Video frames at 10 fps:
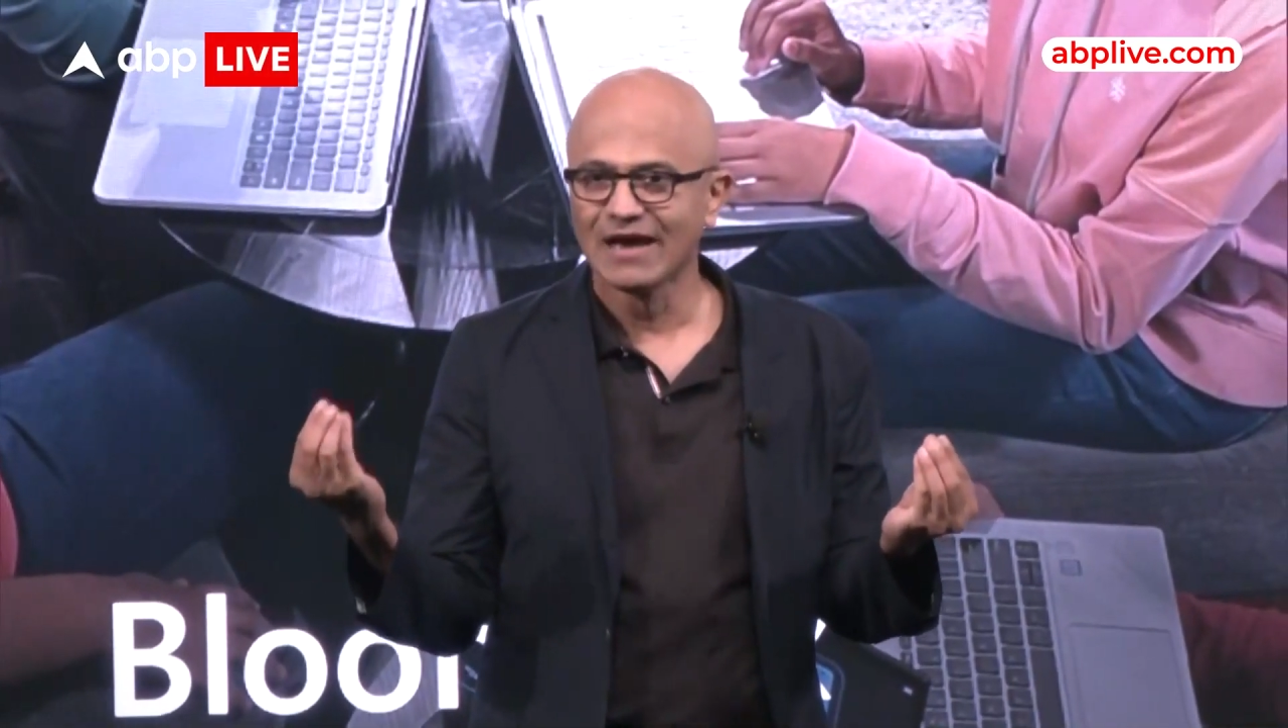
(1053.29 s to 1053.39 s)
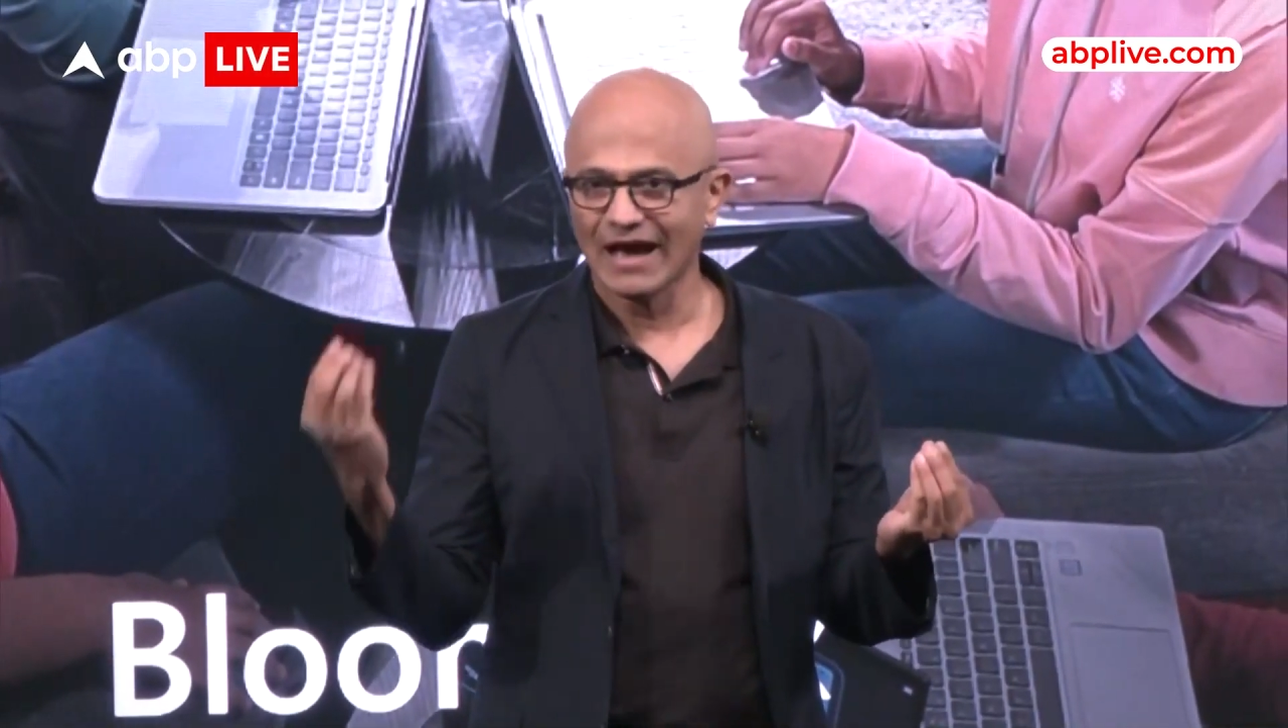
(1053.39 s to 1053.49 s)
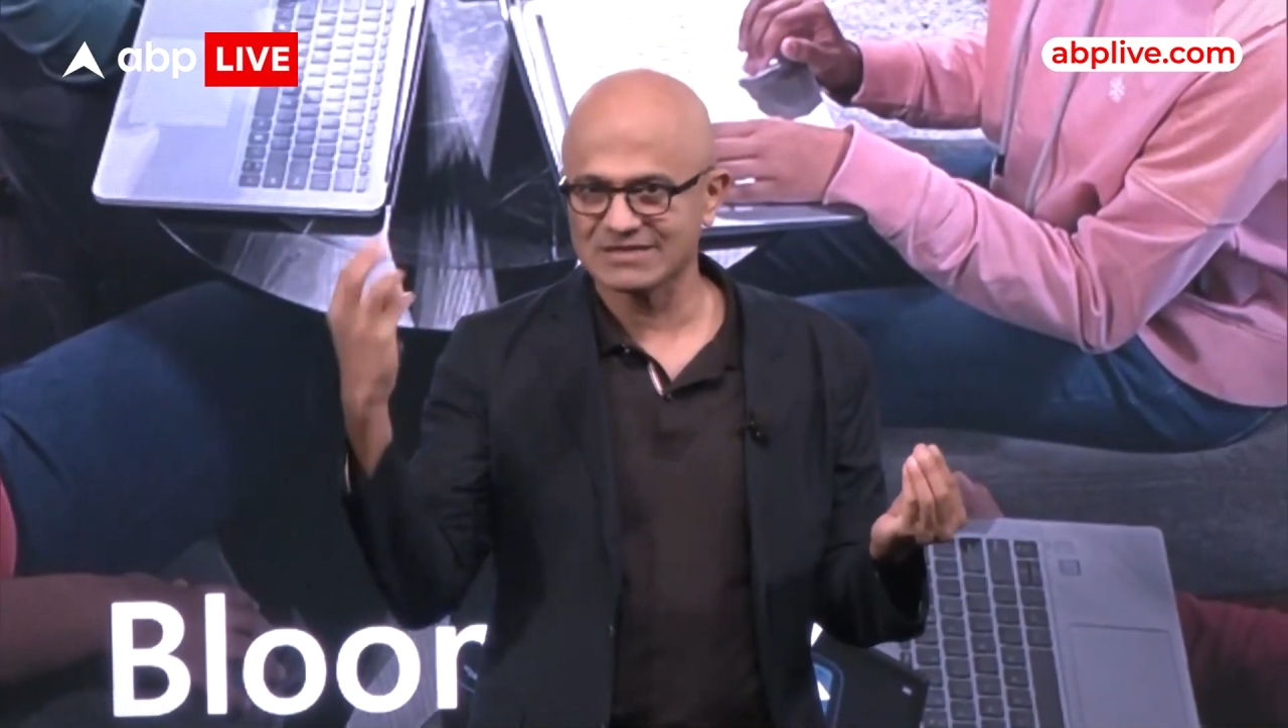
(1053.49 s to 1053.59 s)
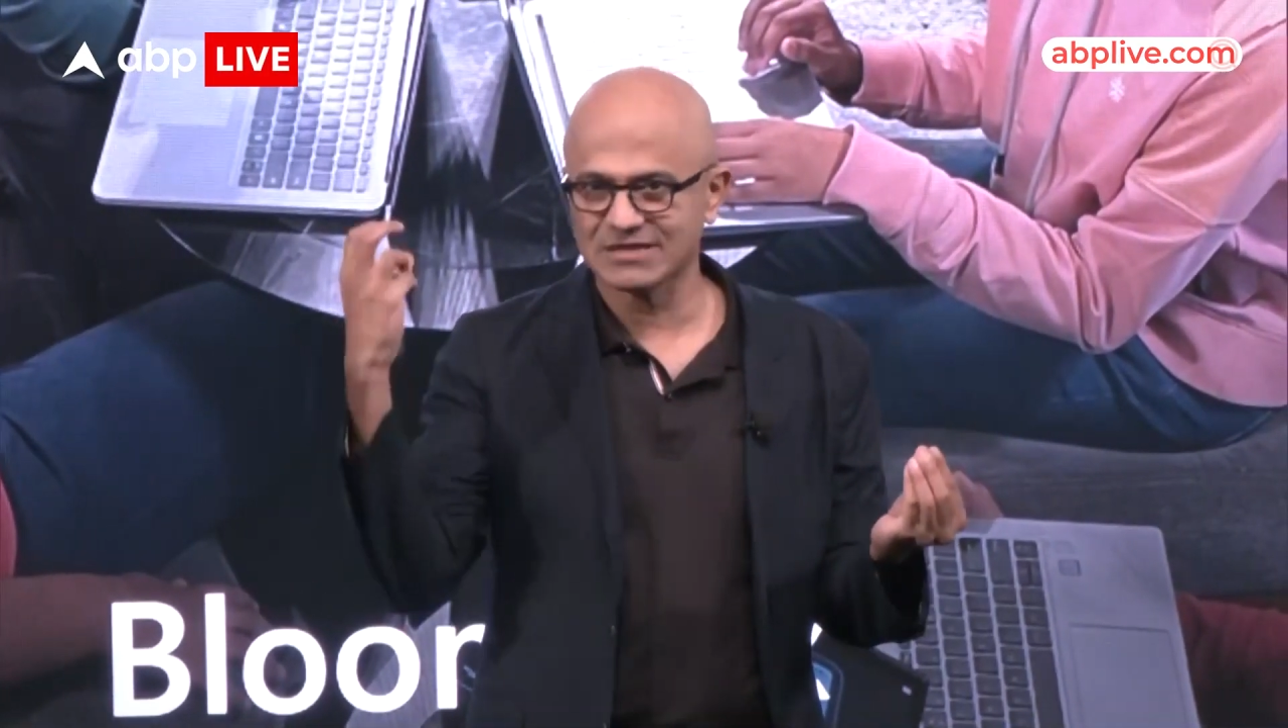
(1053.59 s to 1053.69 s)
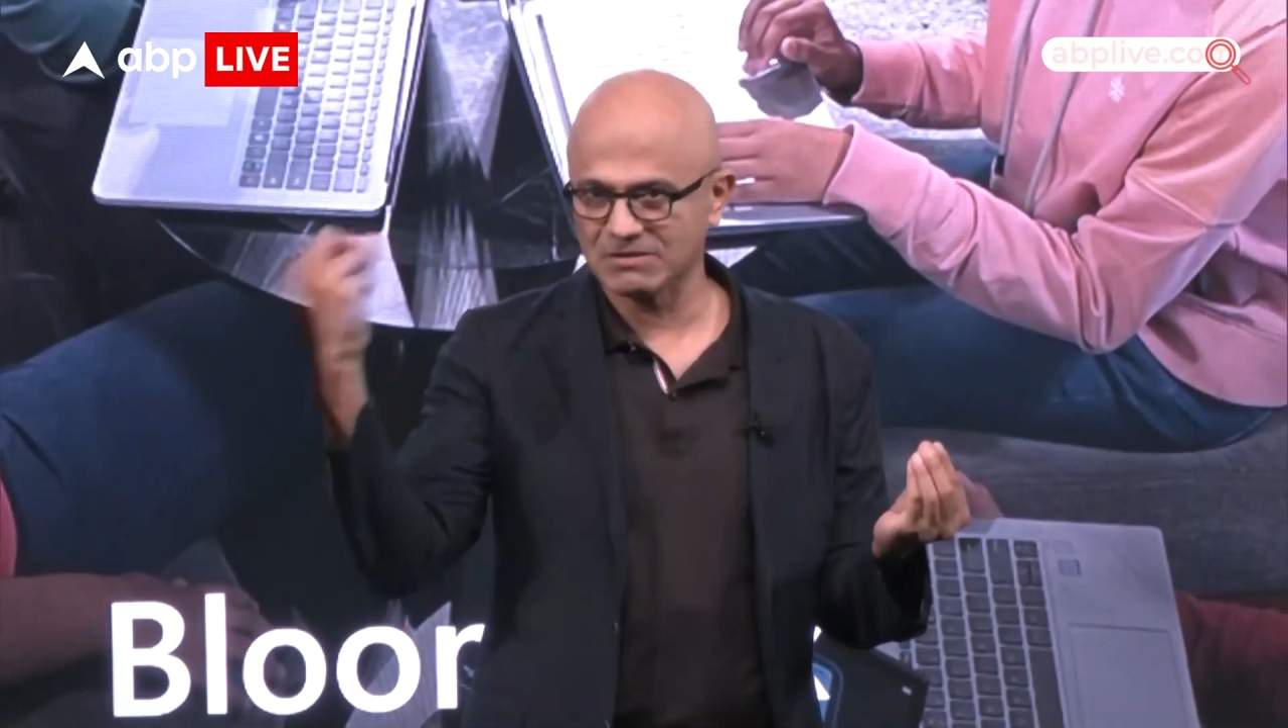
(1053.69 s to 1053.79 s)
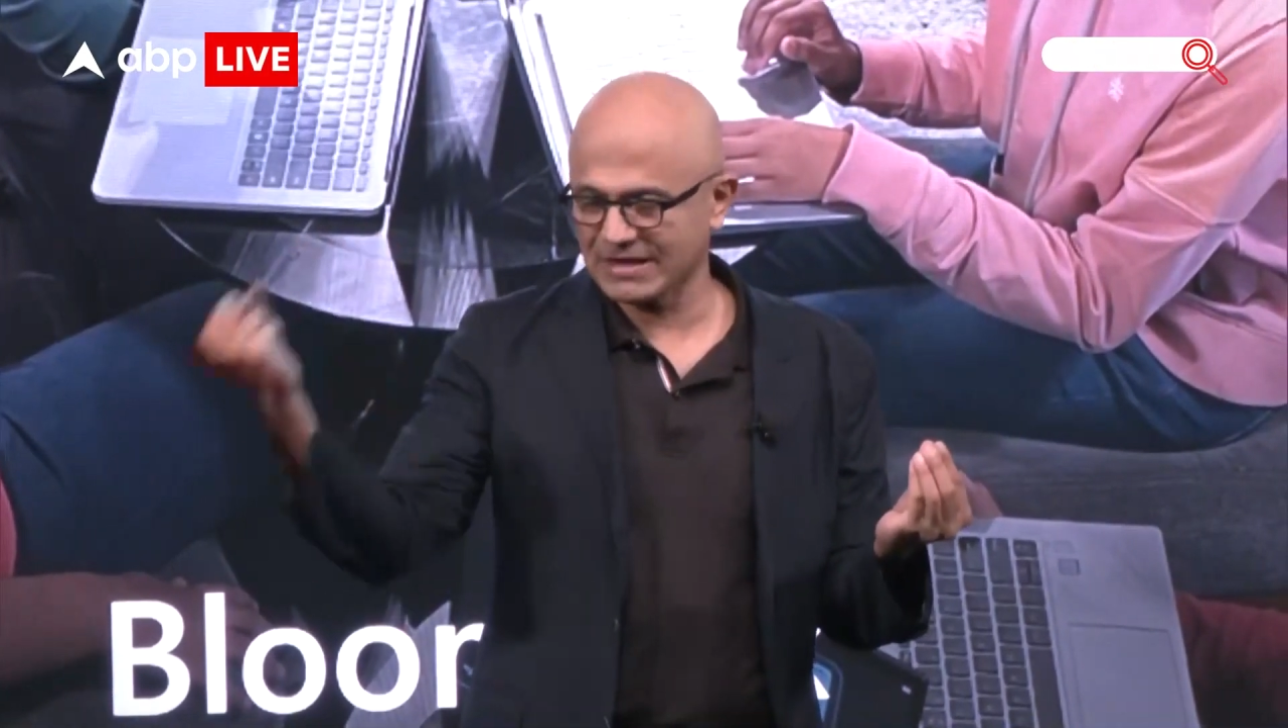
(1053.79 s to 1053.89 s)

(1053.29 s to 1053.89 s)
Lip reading: has a